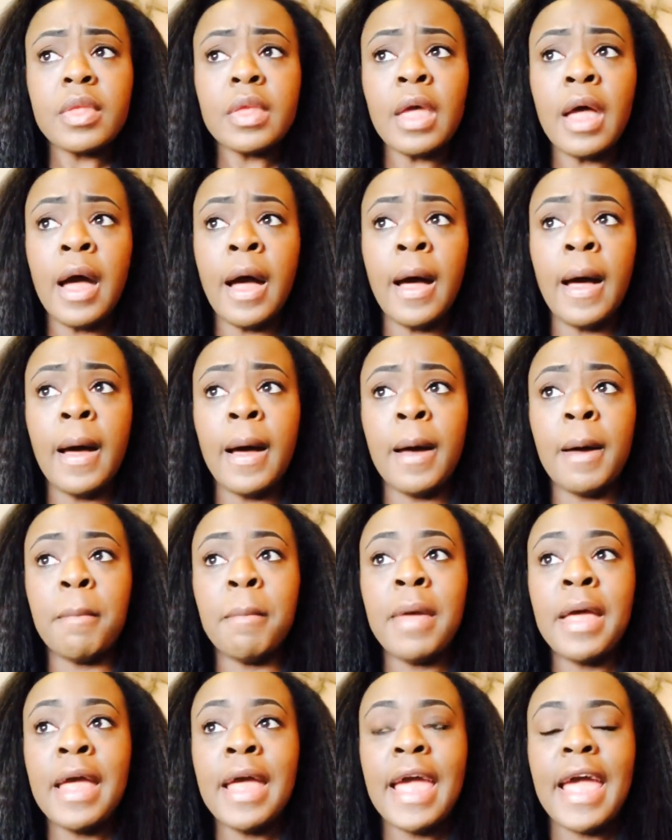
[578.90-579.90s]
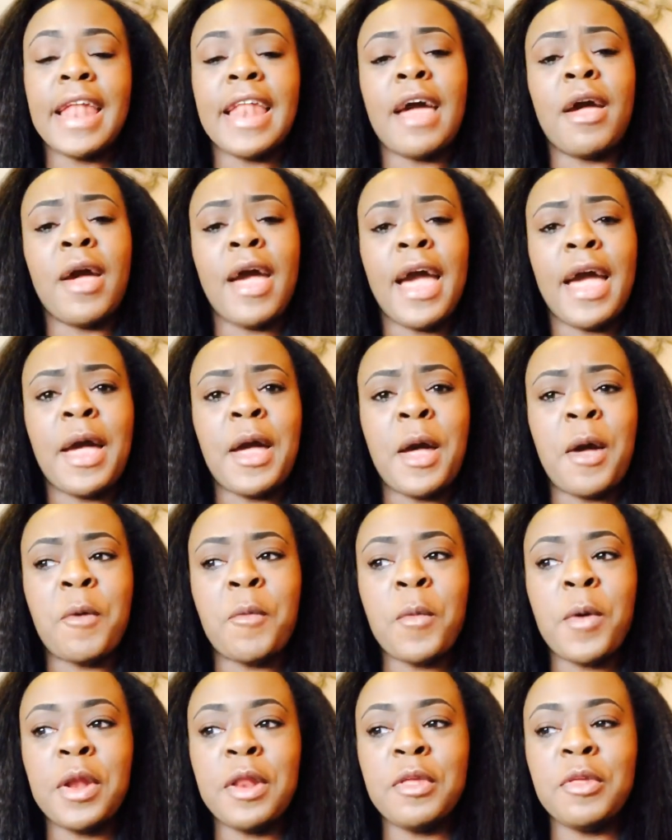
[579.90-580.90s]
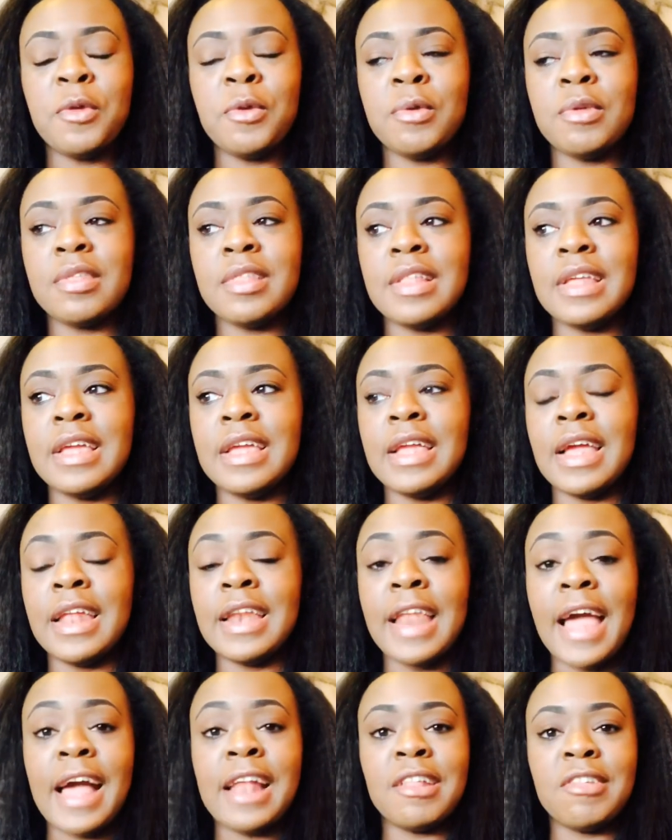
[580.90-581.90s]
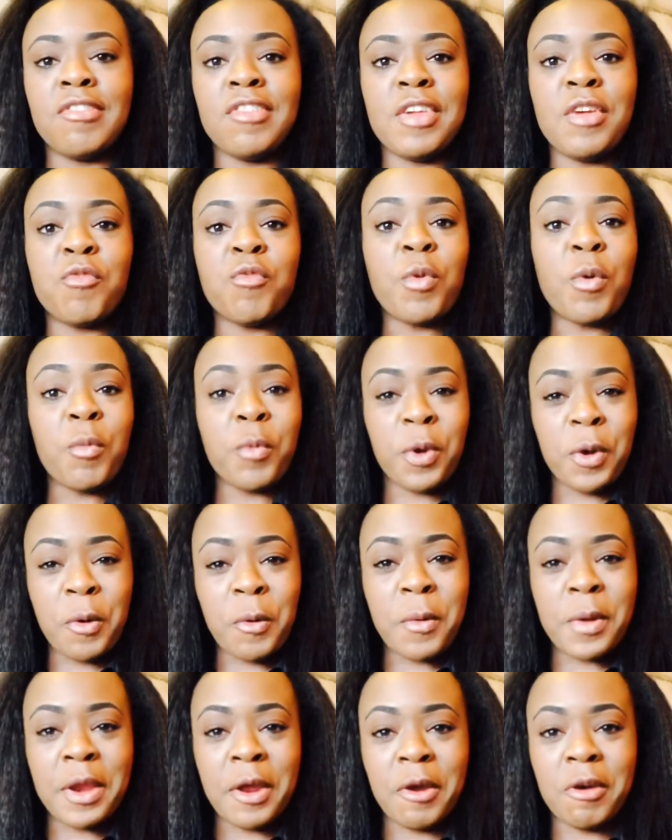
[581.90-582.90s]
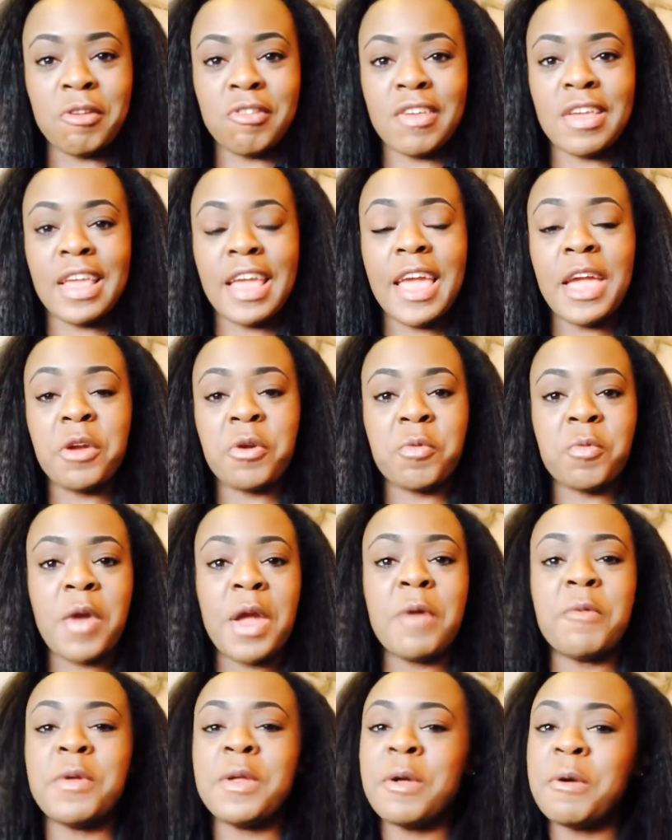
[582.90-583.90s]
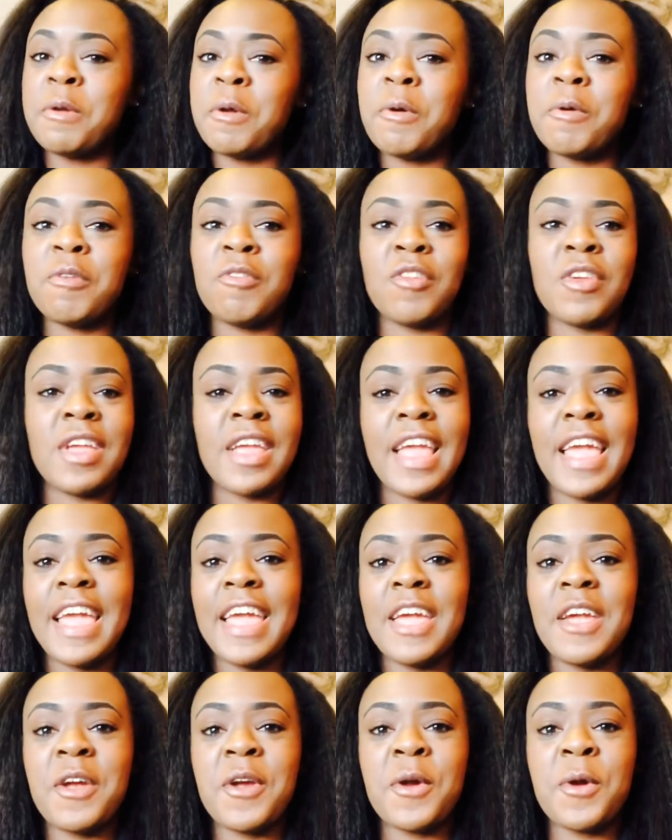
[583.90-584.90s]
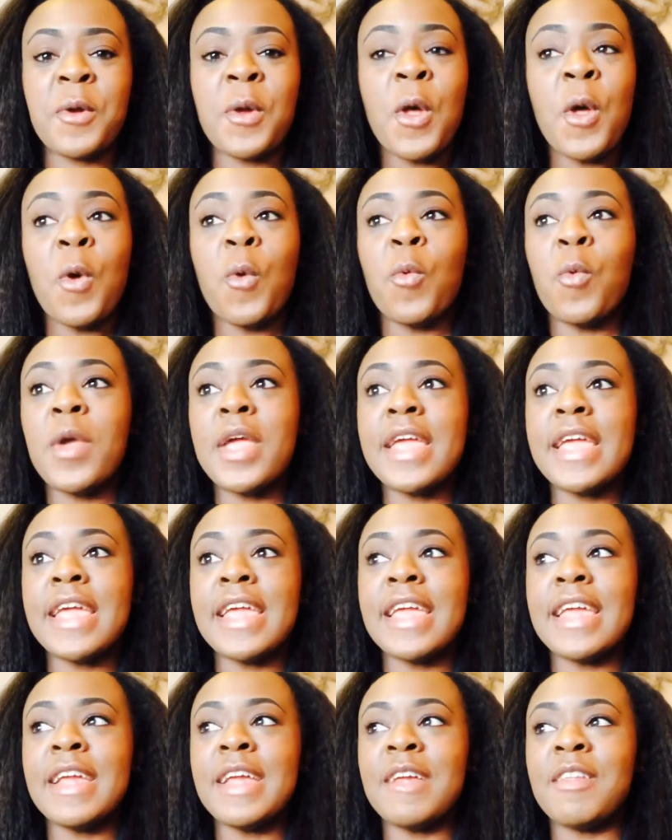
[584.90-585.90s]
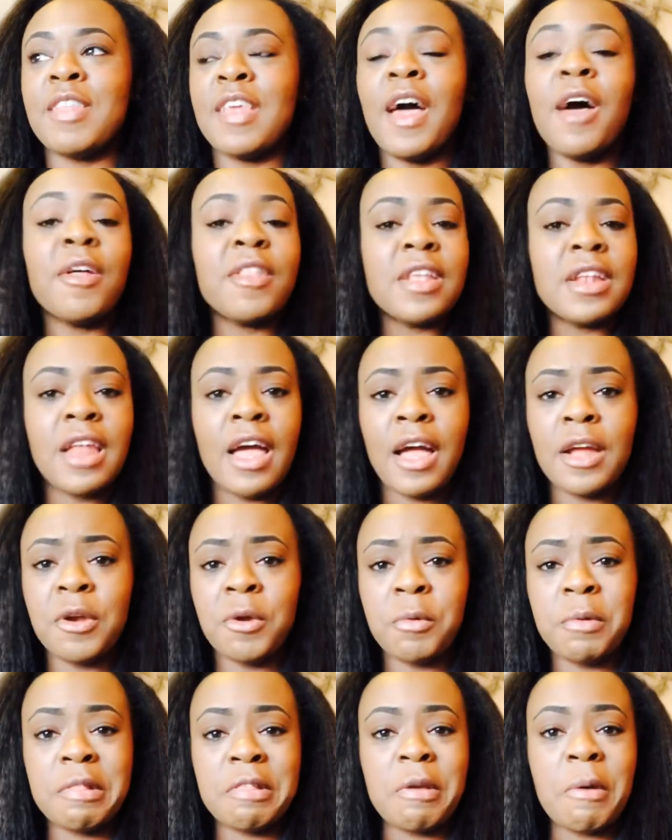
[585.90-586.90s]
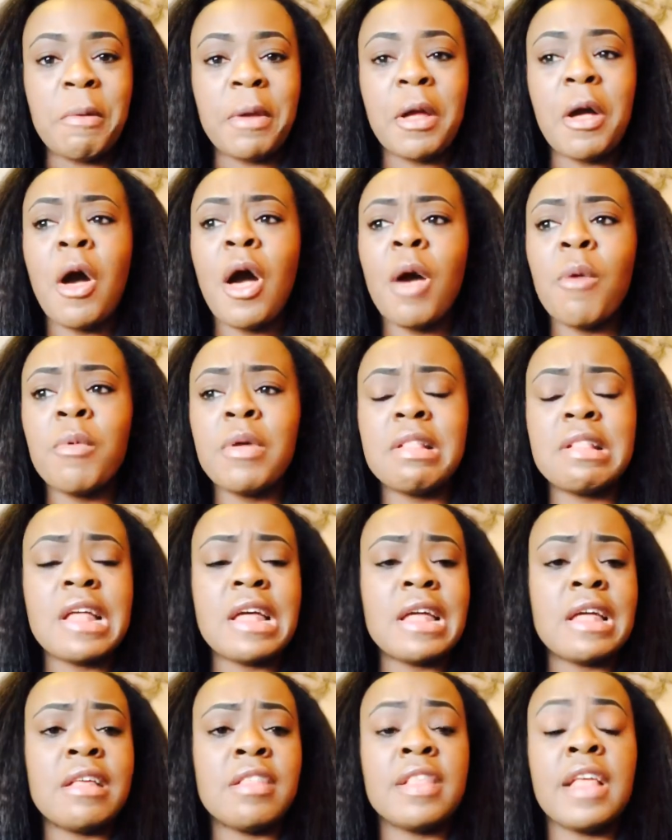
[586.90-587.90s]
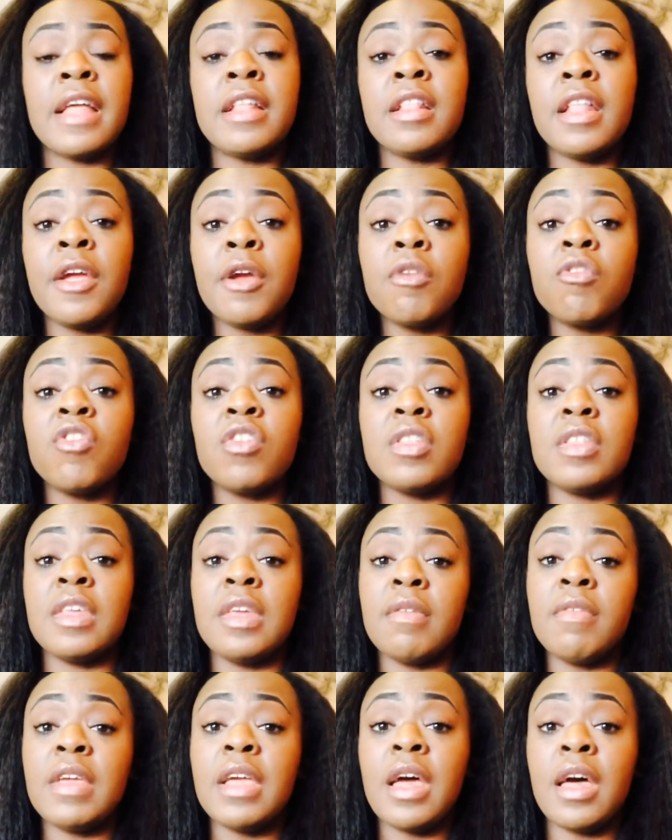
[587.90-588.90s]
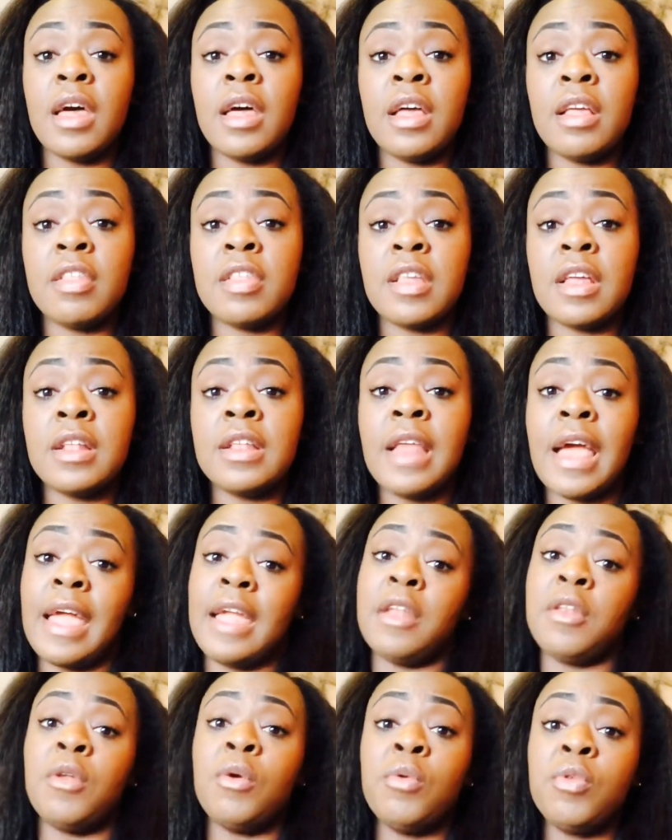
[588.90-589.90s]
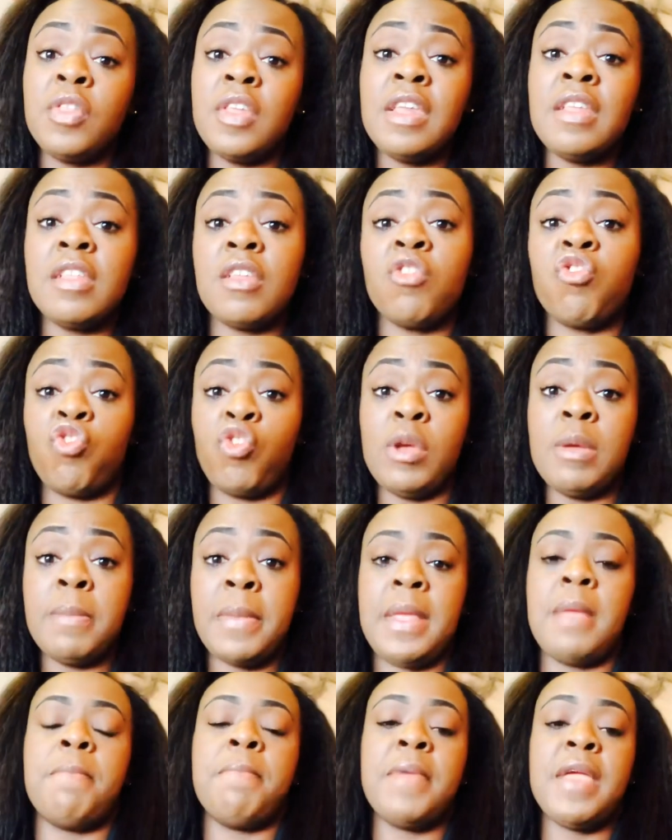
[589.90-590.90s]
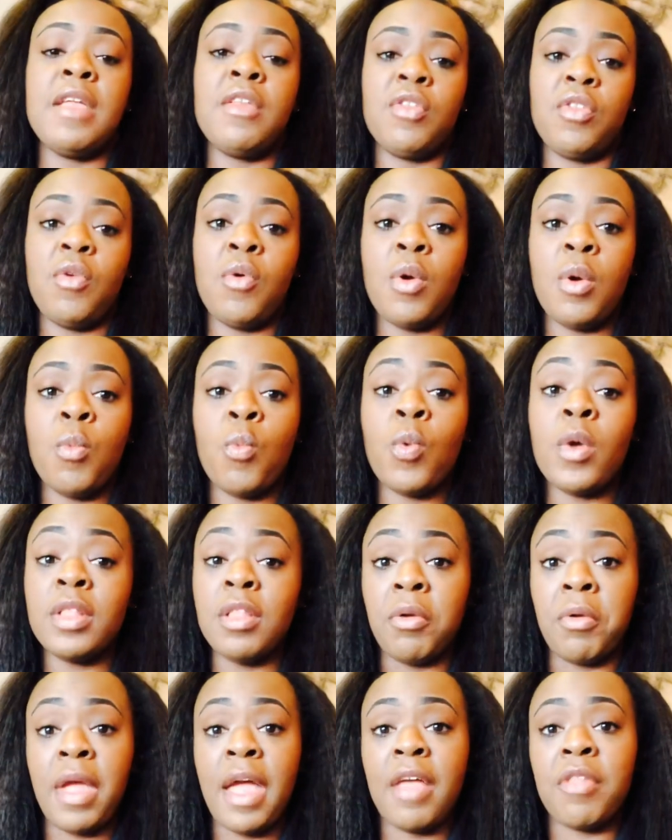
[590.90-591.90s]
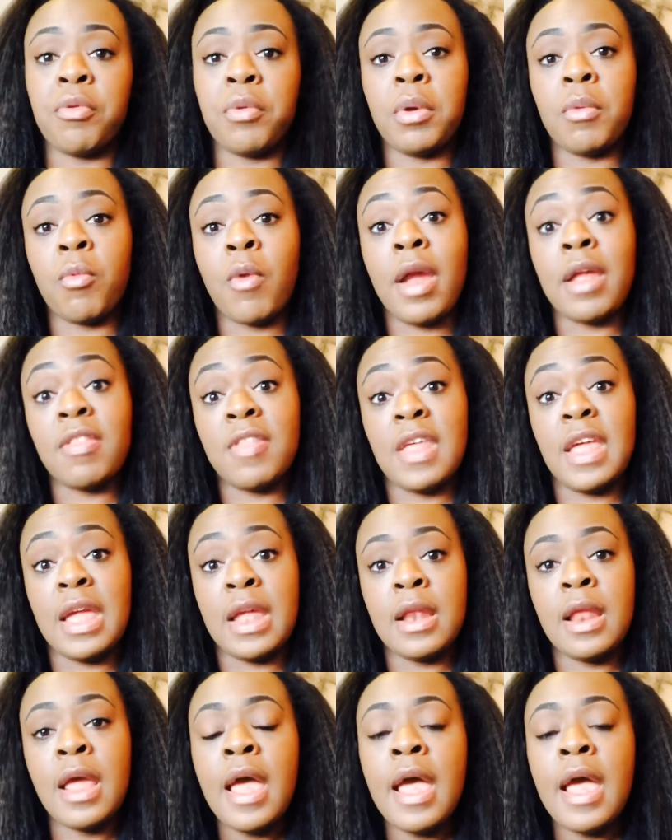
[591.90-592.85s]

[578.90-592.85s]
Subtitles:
And I want to use the analogy of when we're going to urgent care, right? We go to urgent care, we tell the doctor what's going on with us, and they're just giving us a diagnosis and treatment based on what they're gathering right then.